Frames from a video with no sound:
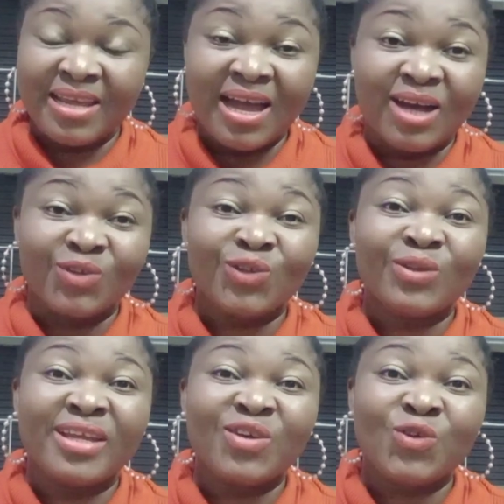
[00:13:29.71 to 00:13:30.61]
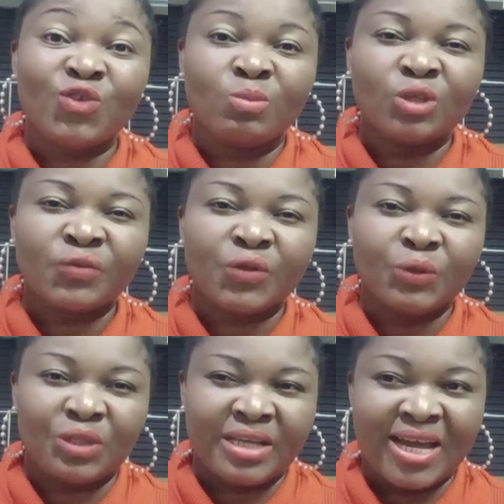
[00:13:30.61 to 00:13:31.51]
Yeah, so thank you so much for
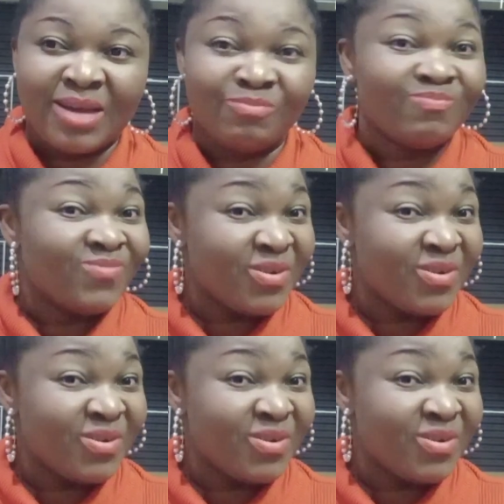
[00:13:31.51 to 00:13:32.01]
your time.